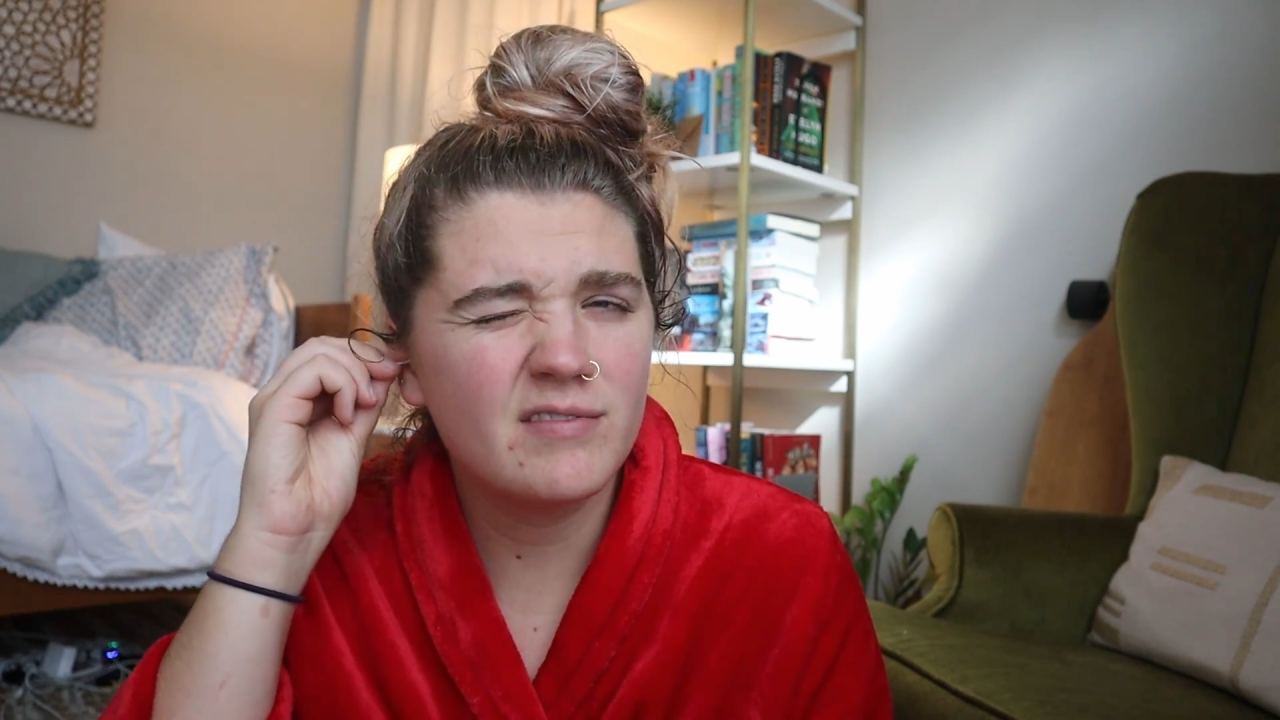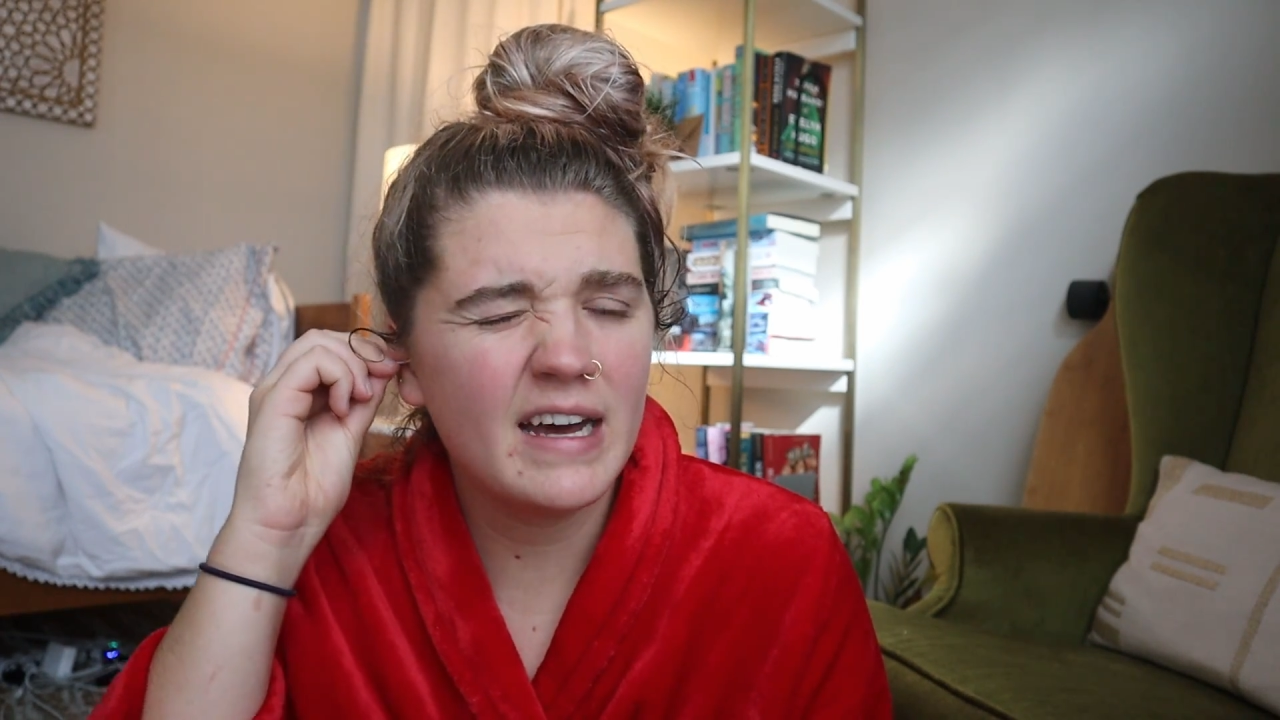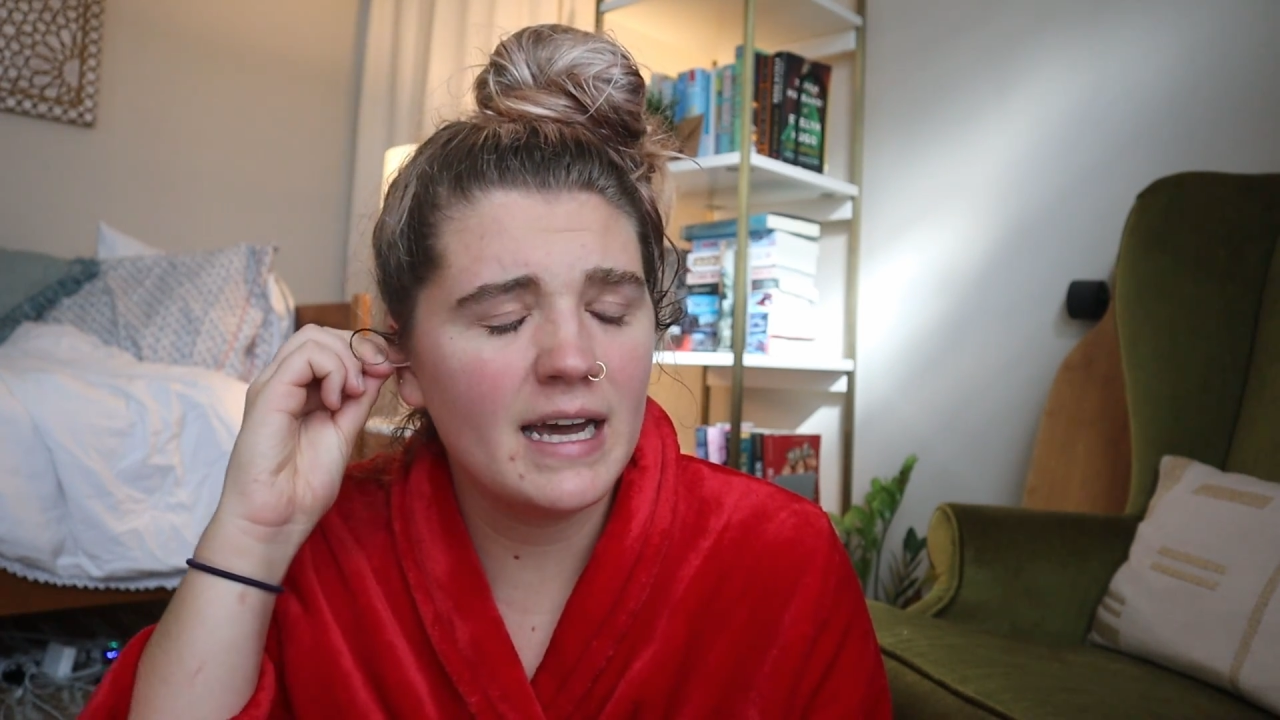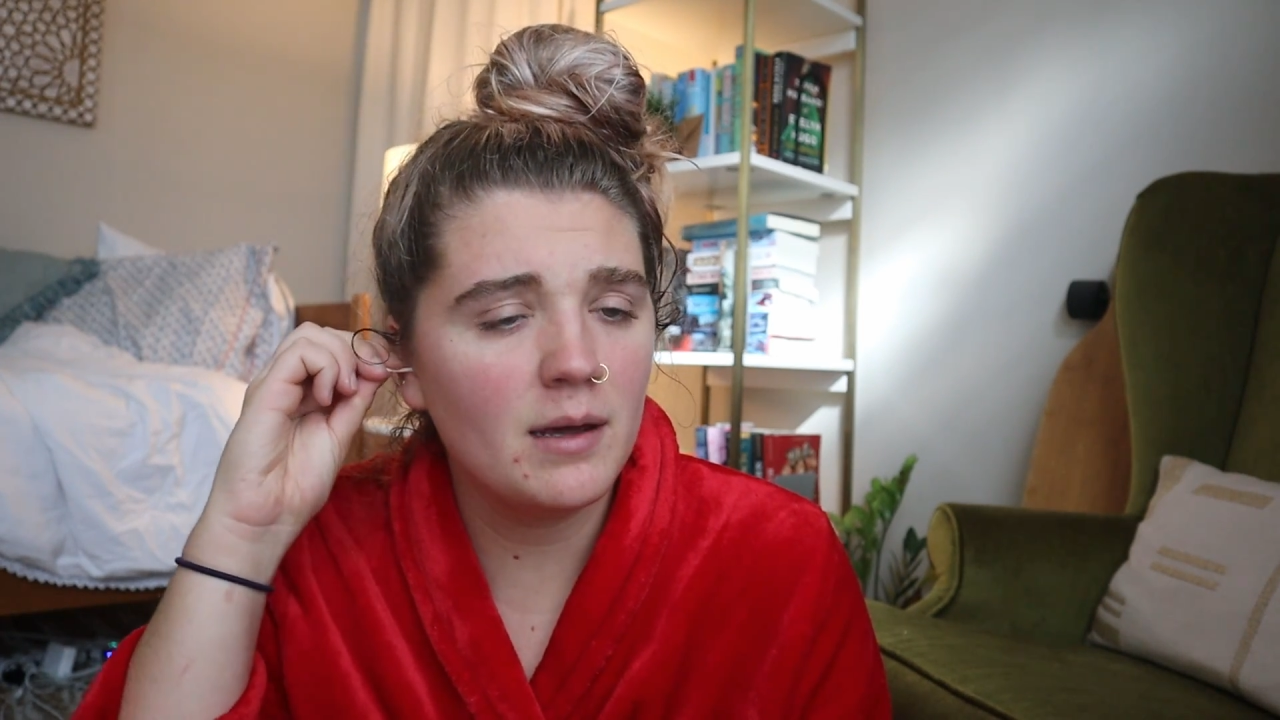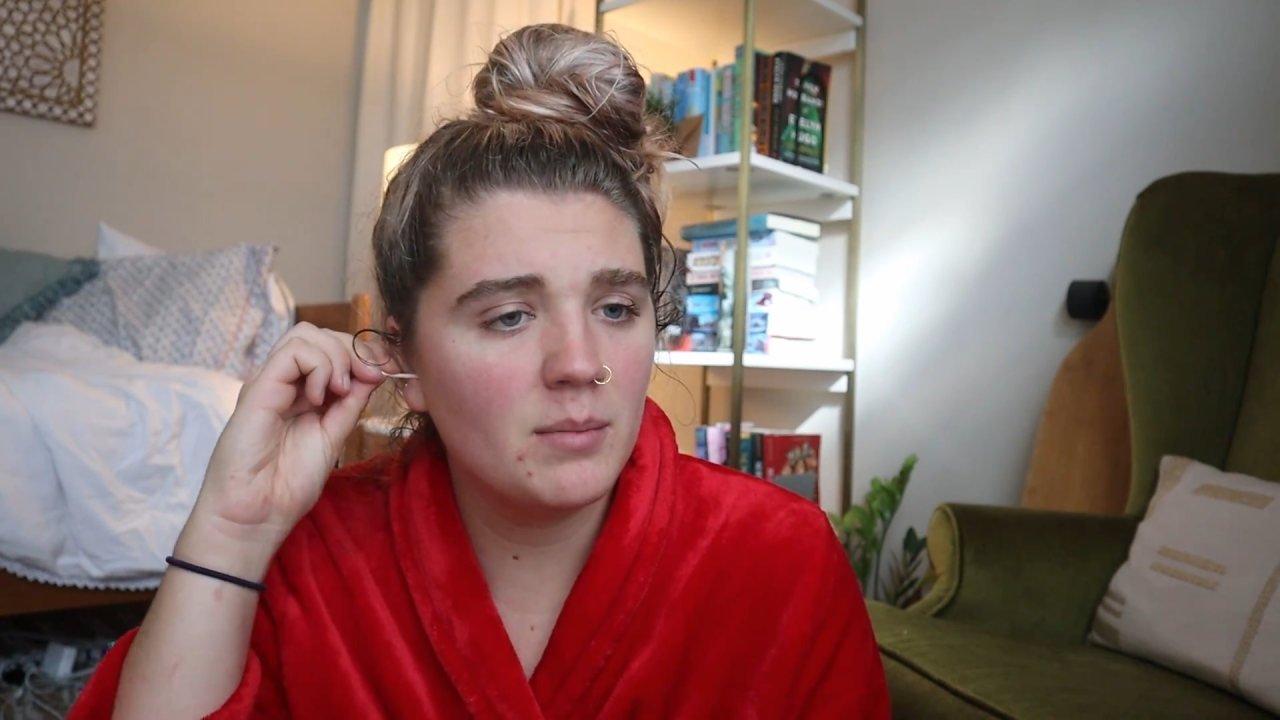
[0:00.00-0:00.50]

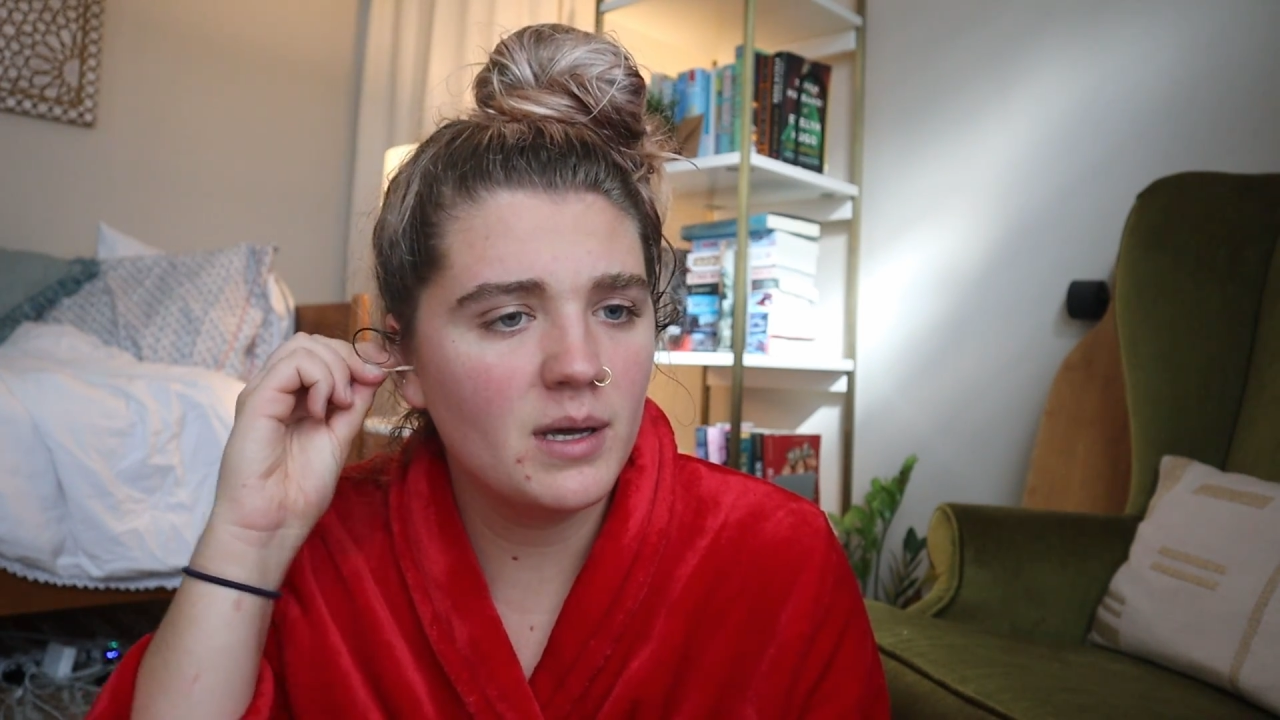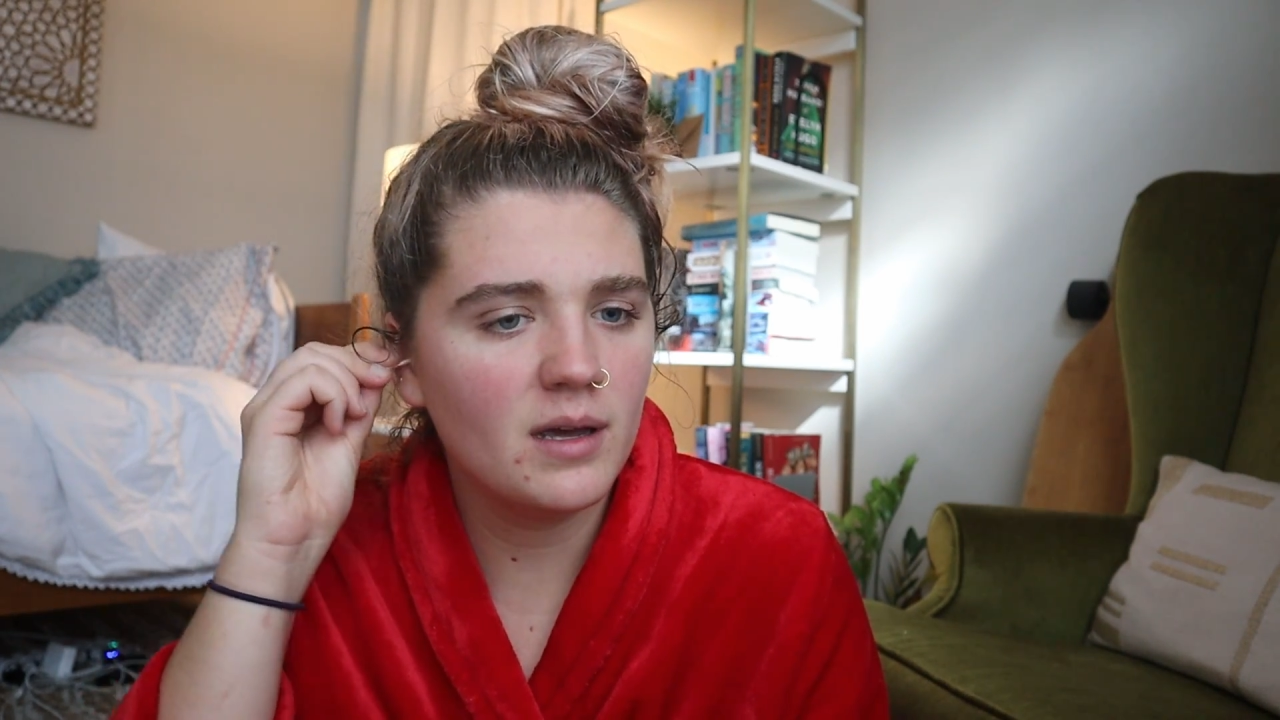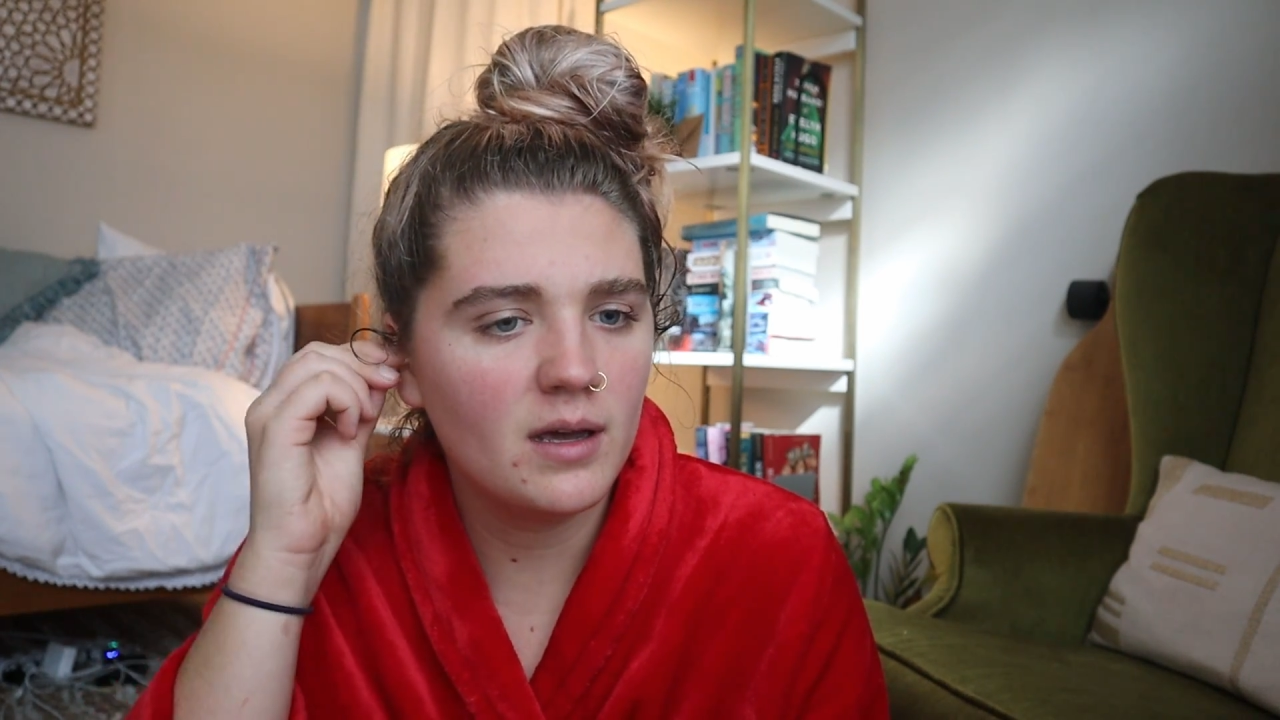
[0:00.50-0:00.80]
vibe.